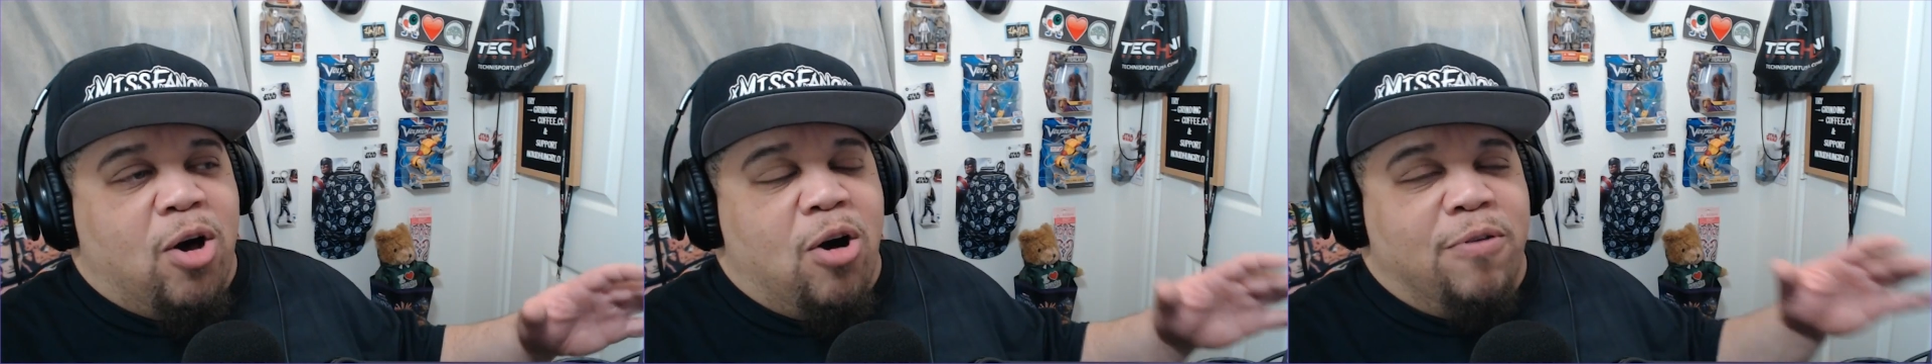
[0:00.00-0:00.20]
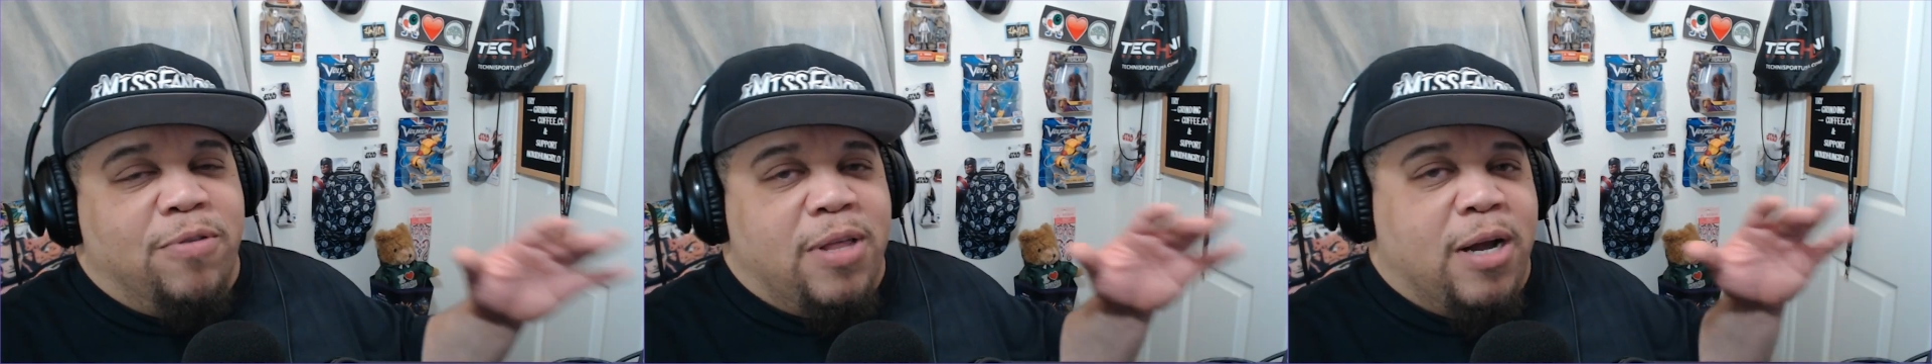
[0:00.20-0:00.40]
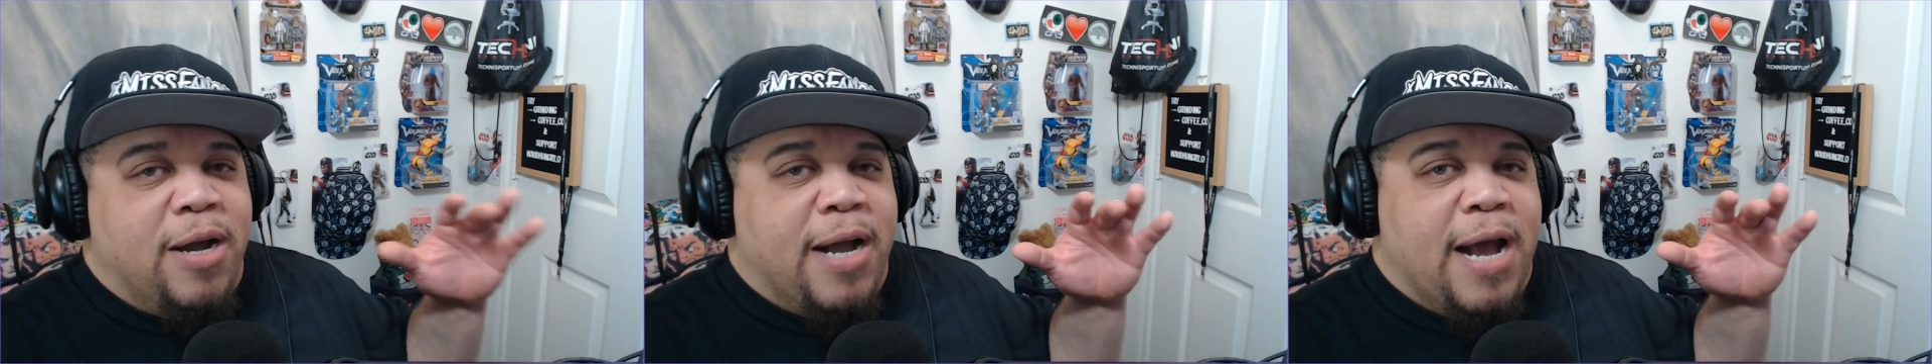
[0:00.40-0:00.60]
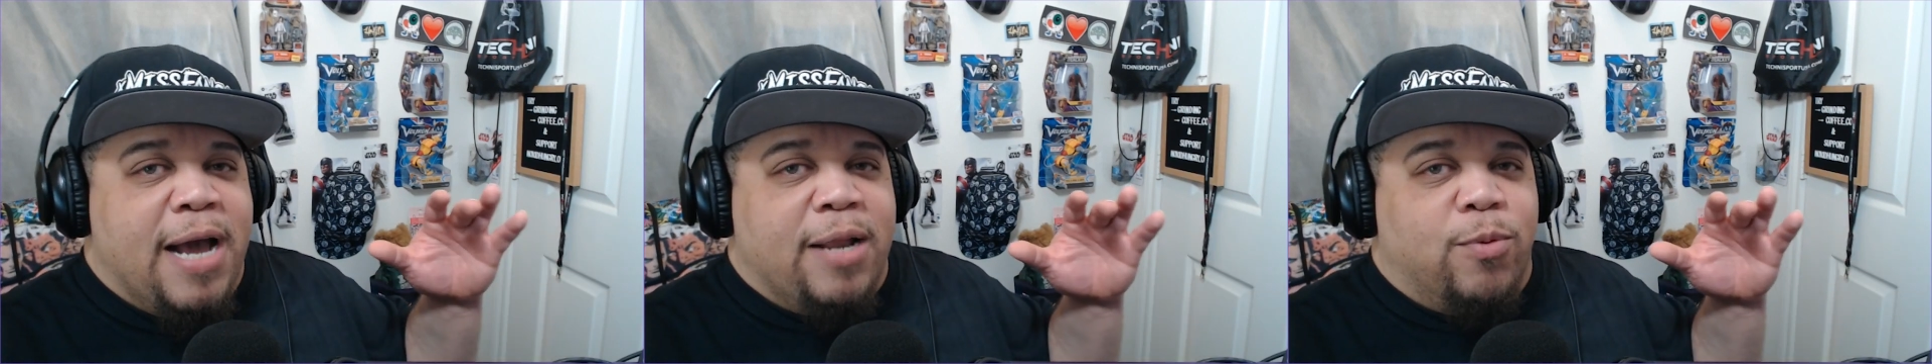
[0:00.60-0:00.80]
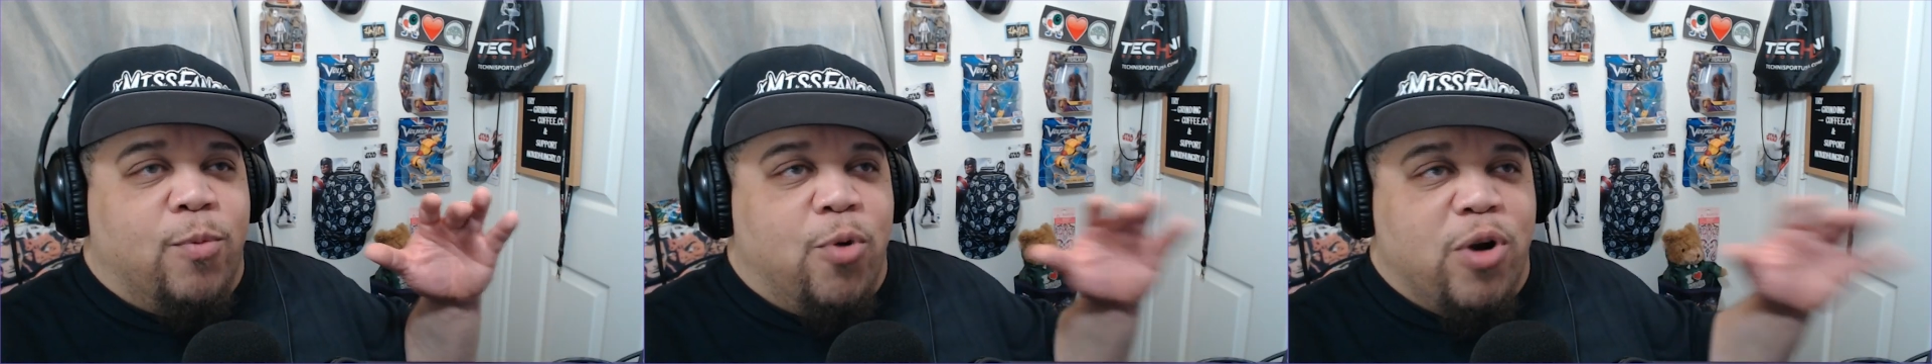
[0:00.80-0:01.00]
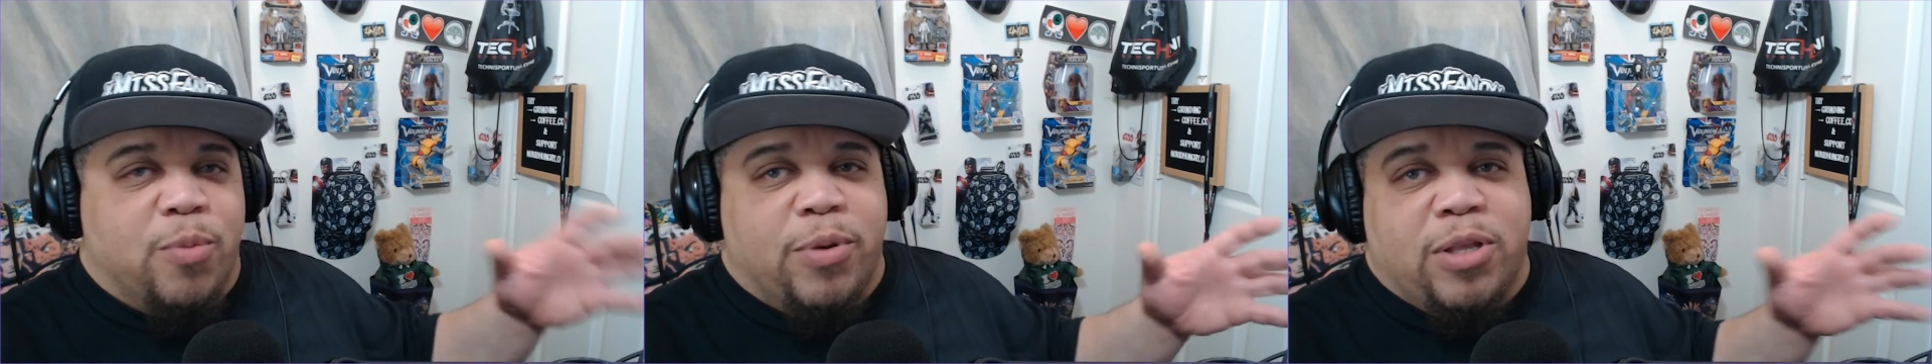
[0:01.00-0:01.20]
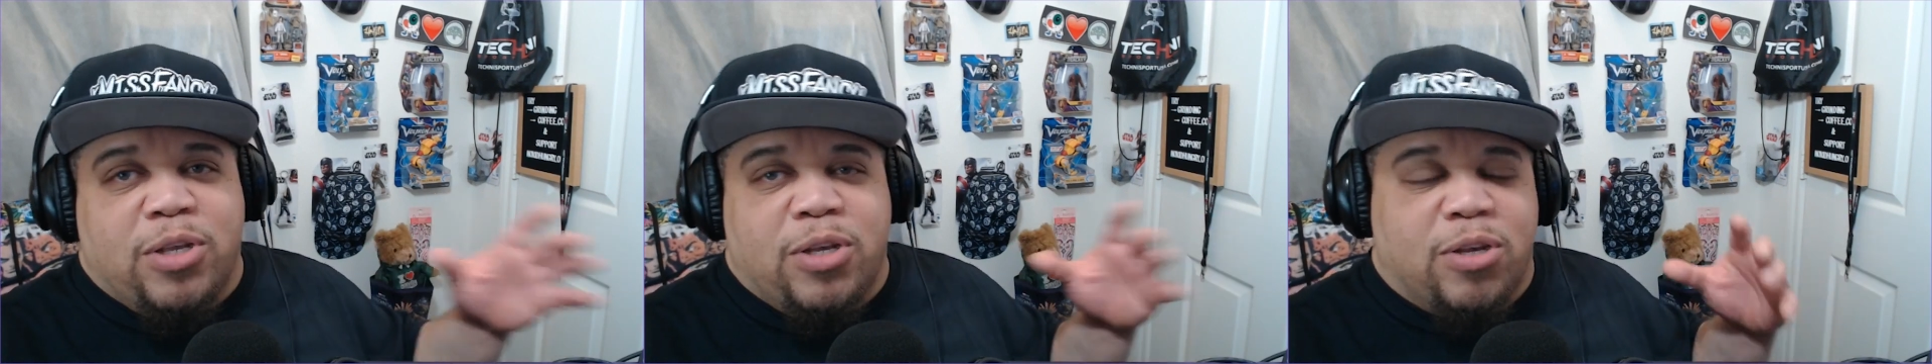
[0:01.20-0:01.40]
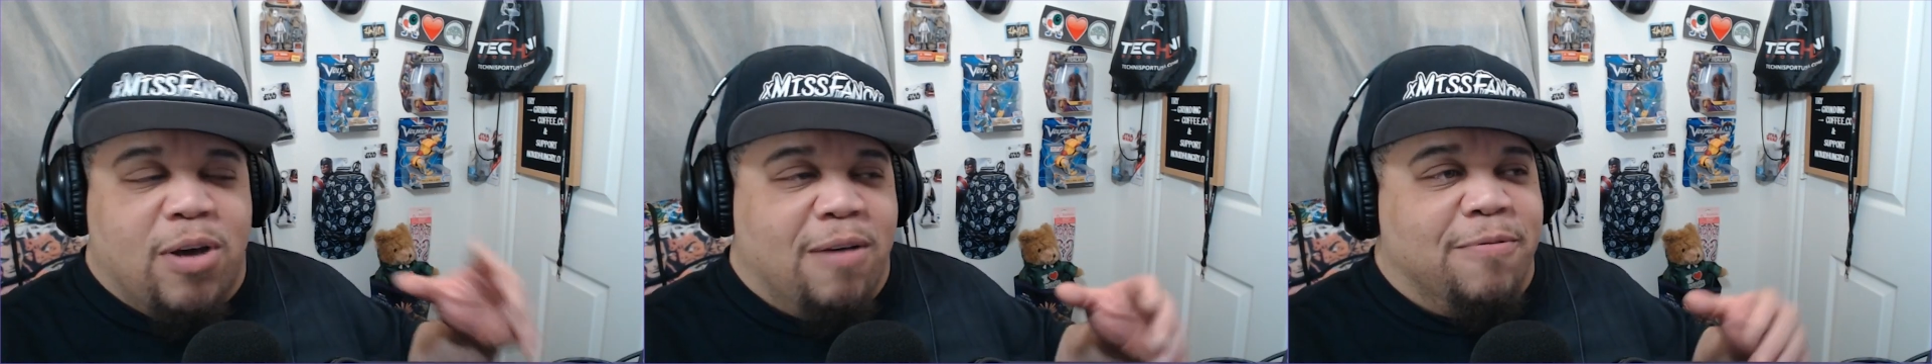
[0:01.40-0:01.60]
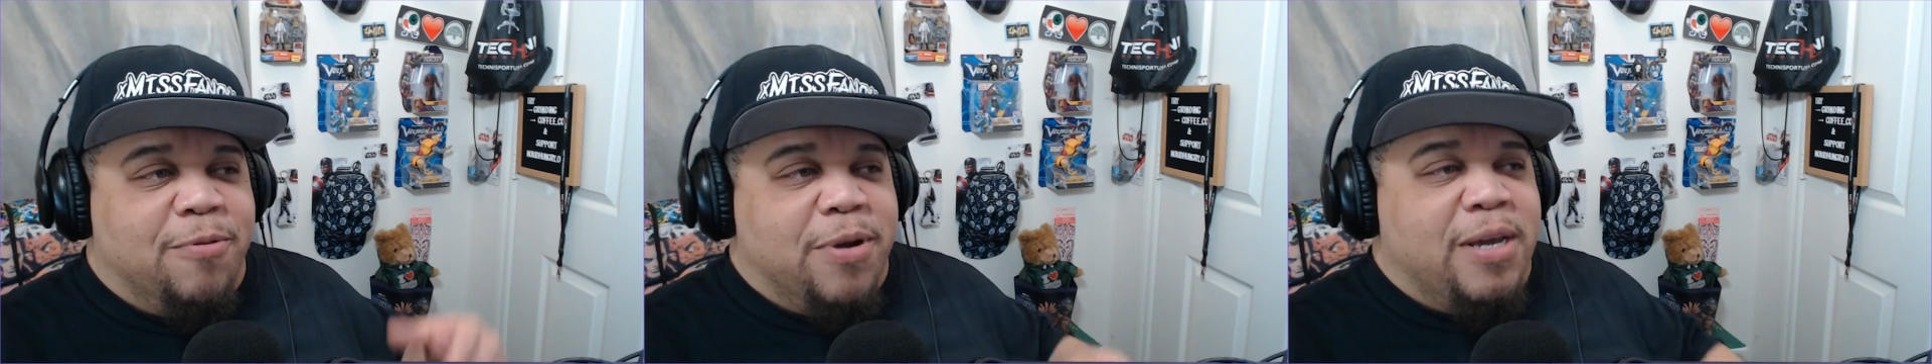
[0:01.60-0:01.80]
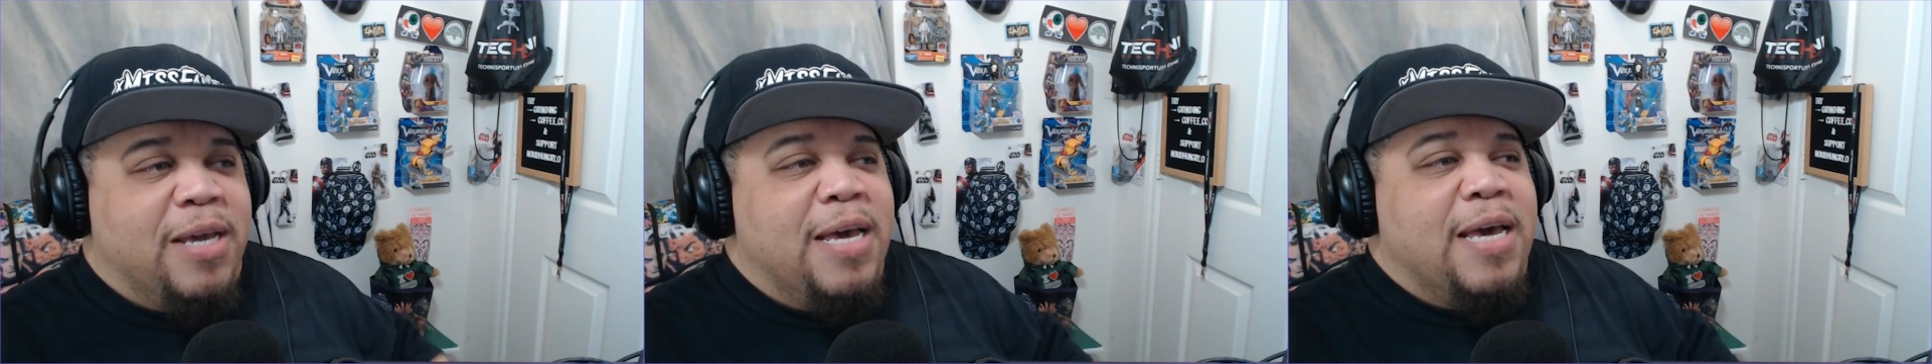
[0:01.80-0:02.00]
over there at Warner Brothers
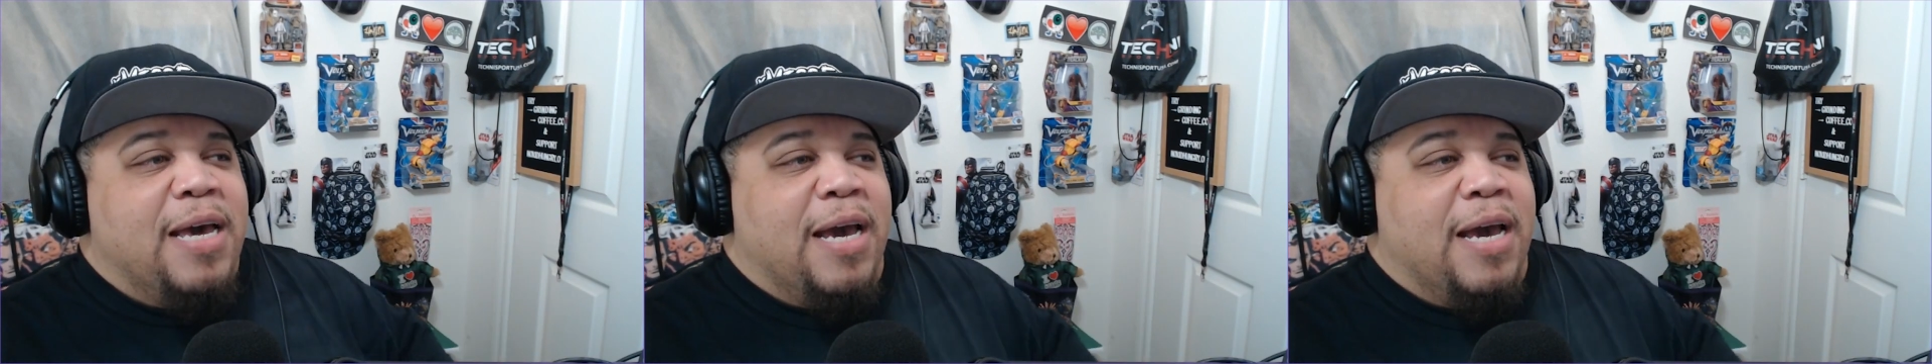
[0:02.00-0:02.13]
Discovery,